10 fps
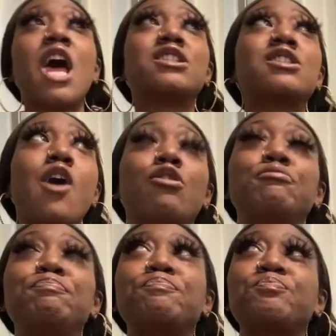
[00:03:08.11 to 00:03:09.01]
So,
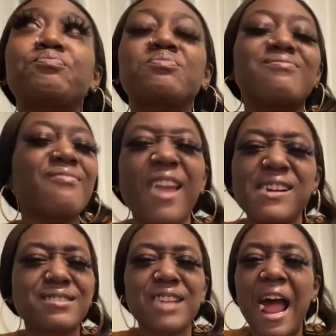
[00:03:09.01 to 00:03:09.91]

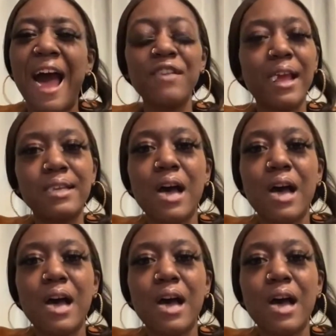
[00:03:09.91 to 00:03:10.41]
I feel like it's